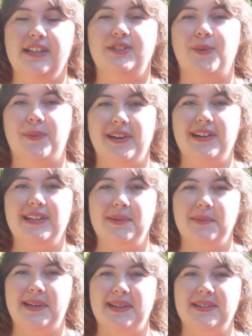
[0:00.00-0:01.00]
So we are gonna
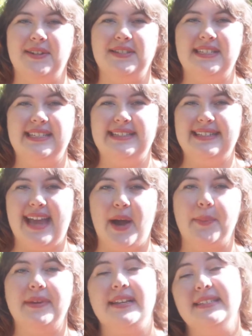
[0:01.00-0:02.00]
plant our seeds
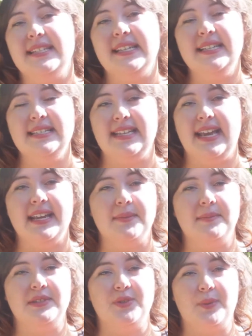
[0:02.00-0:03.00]
now because it can take
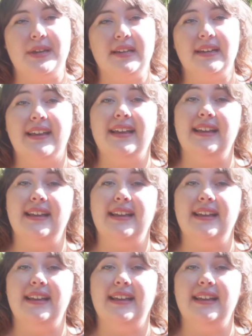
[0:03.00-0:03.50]
between